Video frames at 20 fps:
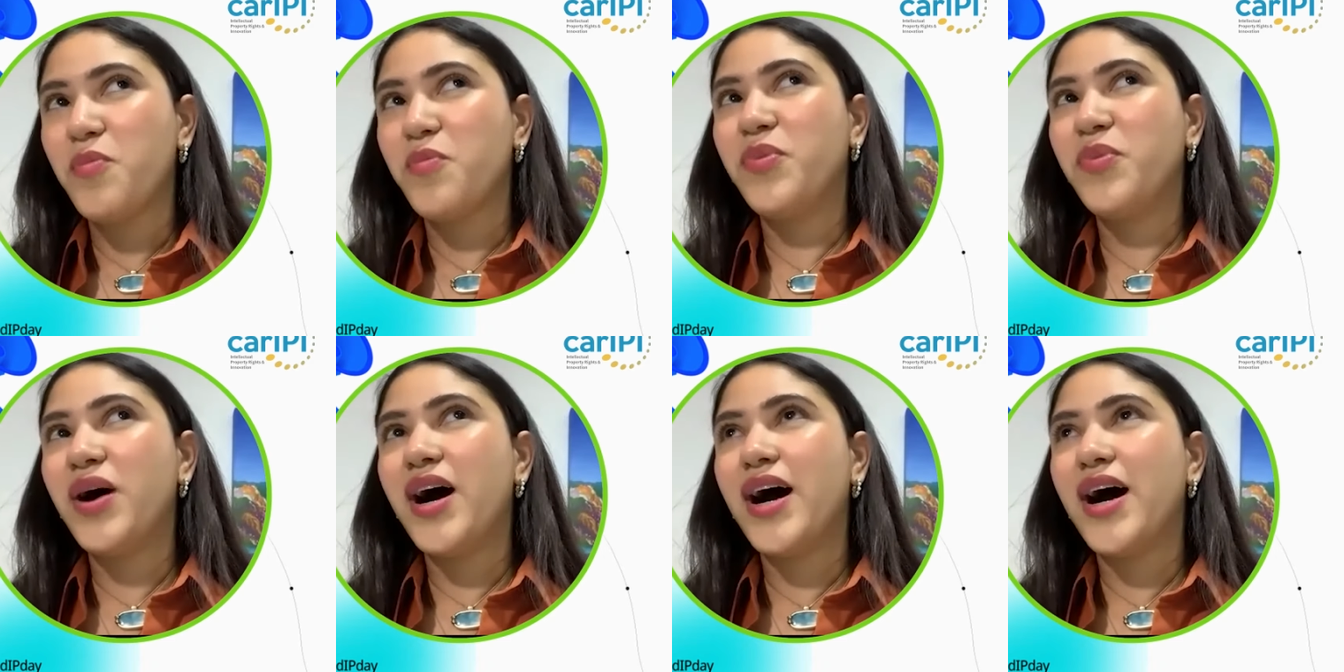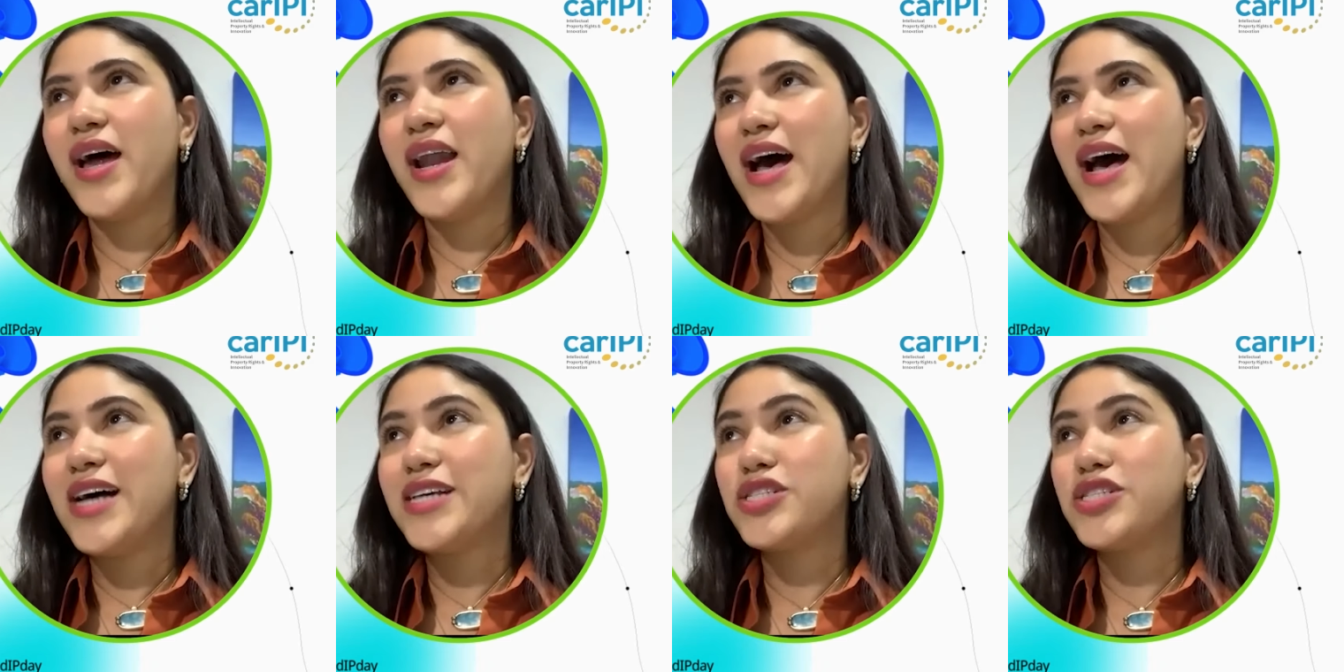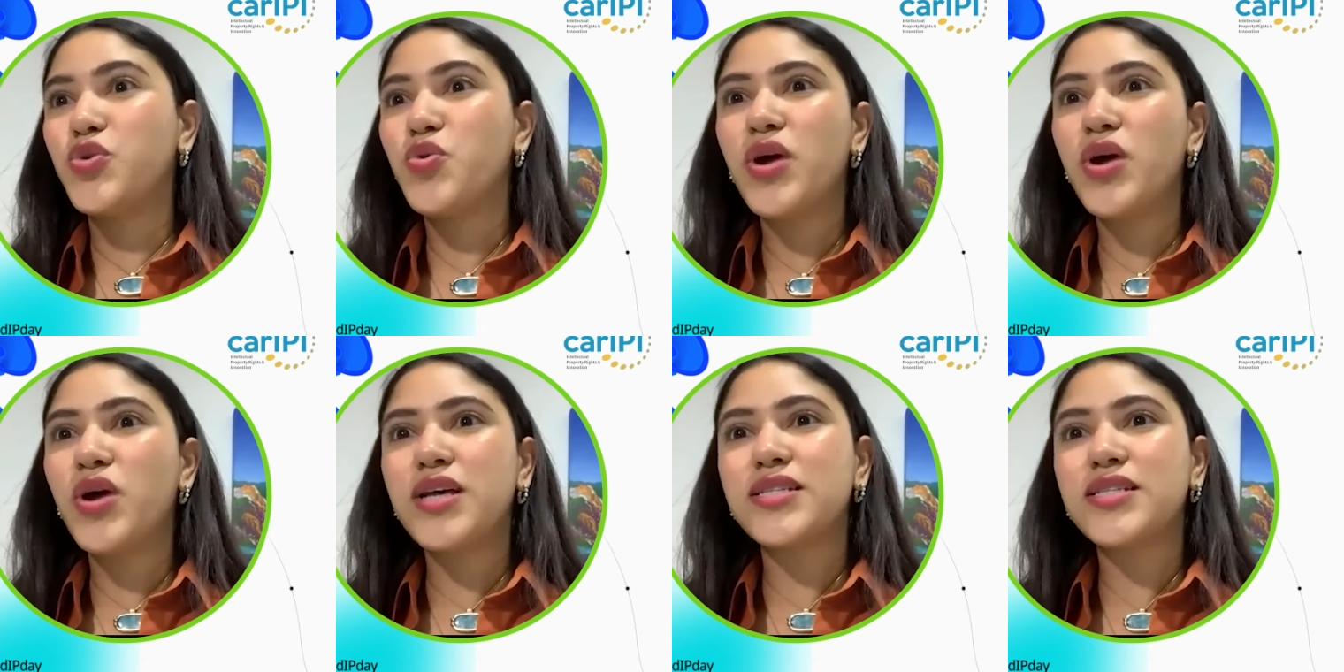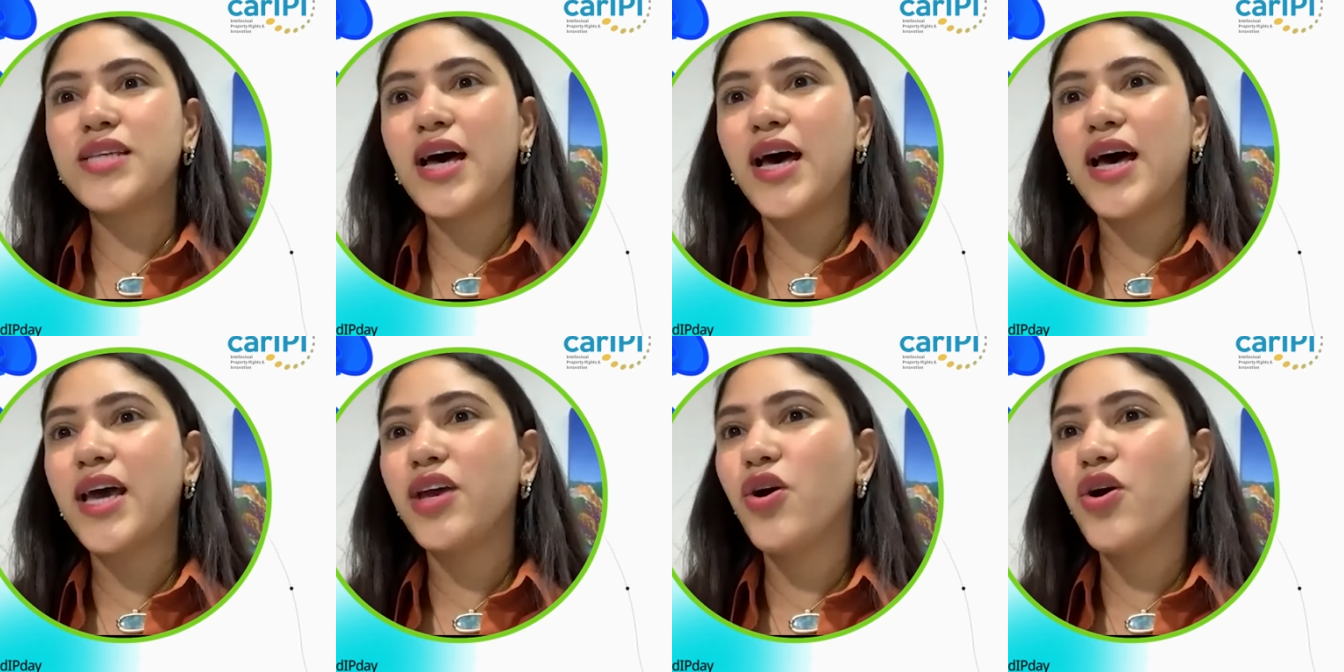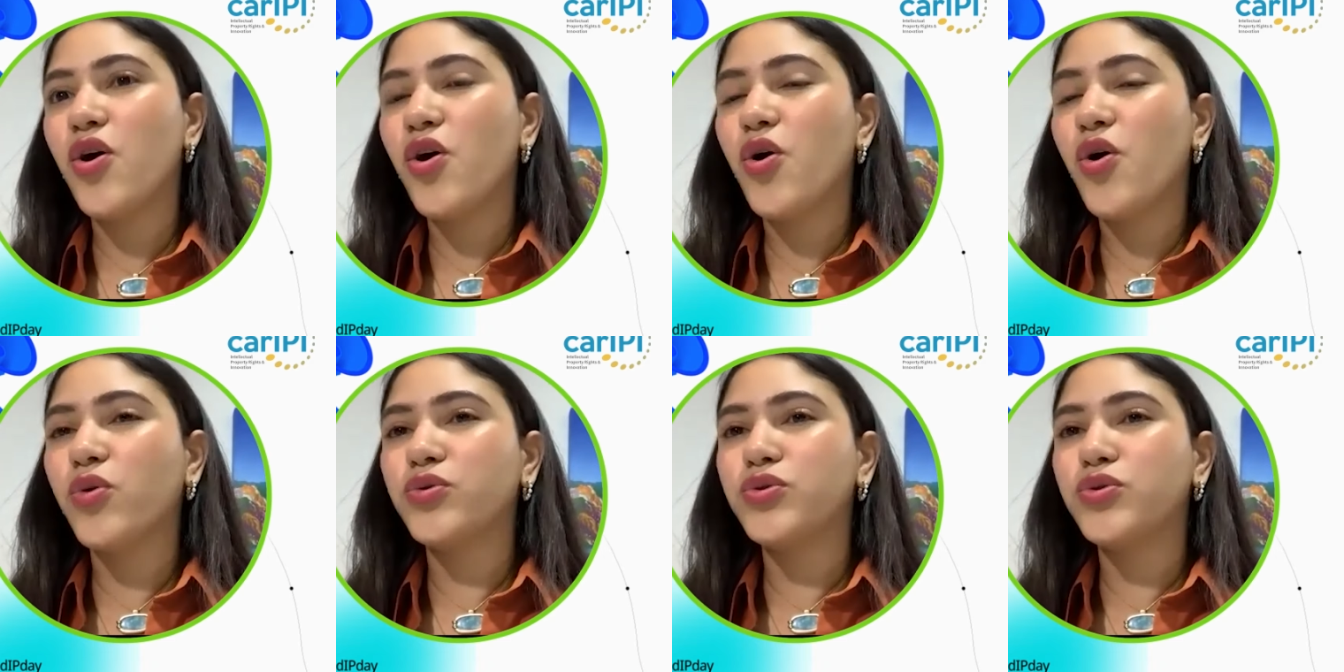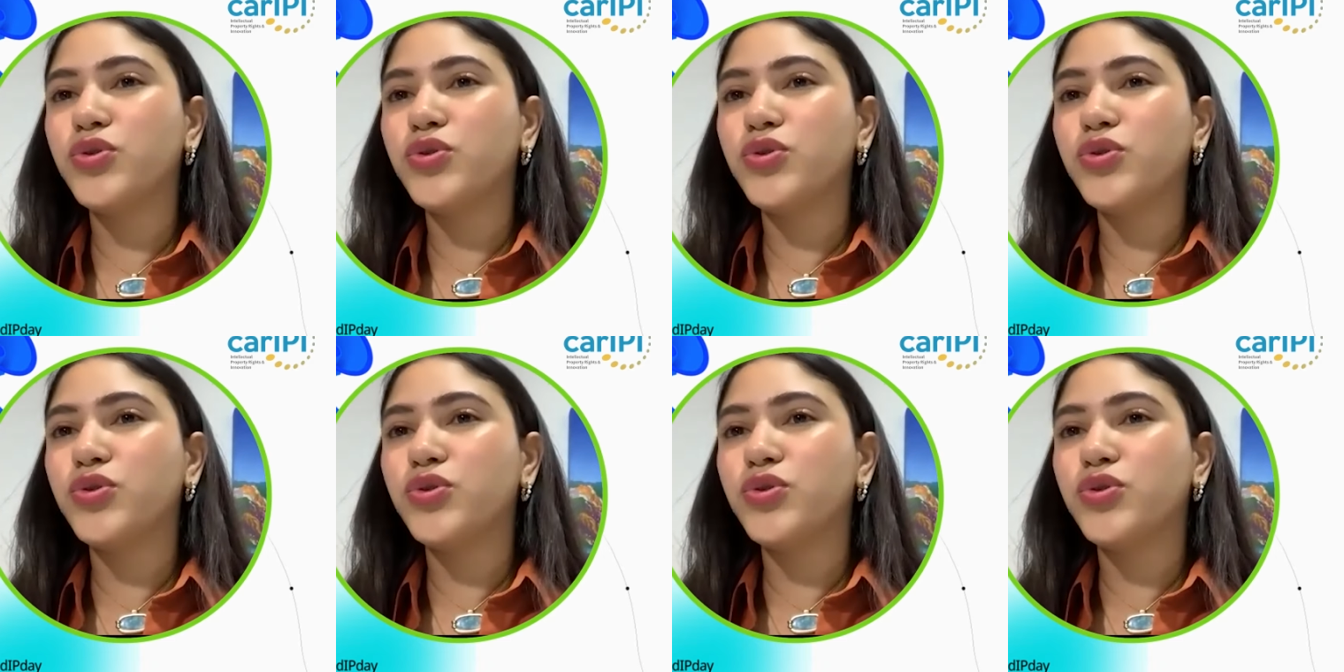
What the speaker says: But as soon as I go